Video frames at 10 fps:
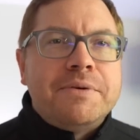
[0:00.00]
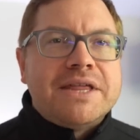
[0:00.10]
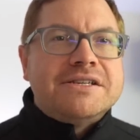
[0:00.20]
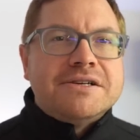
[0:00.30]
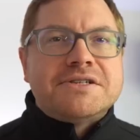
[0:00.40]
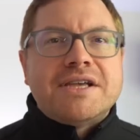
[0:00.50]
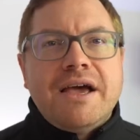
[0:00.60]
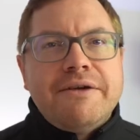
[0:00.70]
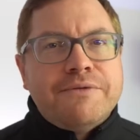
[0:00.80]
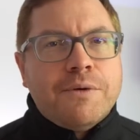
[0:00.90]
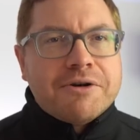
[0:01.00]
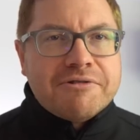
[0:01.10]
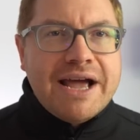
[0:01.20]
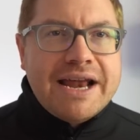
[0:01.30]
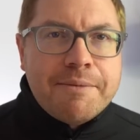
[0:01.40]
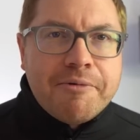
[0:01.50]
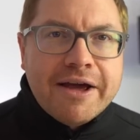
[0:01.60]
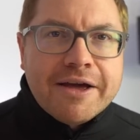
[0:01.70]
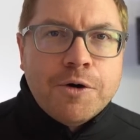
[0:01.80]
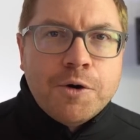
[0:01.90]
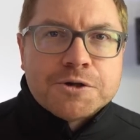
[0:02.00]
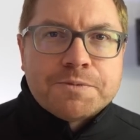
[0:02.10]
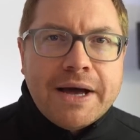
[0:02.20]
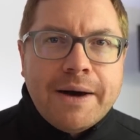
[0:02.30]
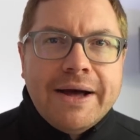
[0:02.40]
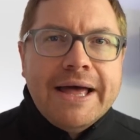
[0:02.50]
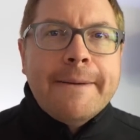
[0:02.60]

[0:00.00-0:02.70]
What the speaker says: But they do say 480 brake horsepower